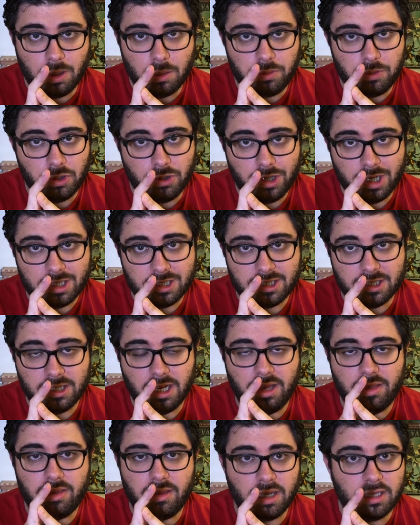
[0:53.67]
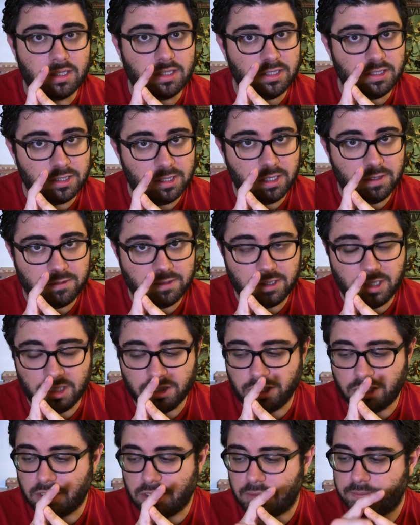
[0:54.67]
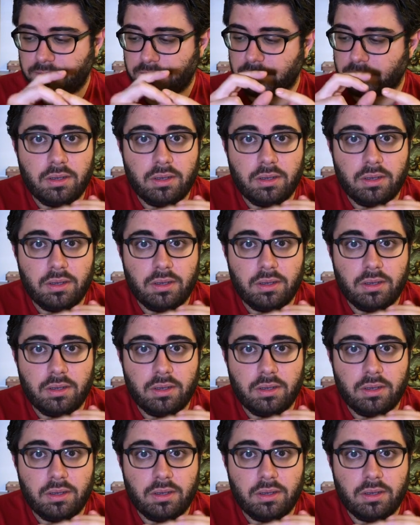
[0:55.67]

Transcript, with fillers: products, and I think it deserves attention.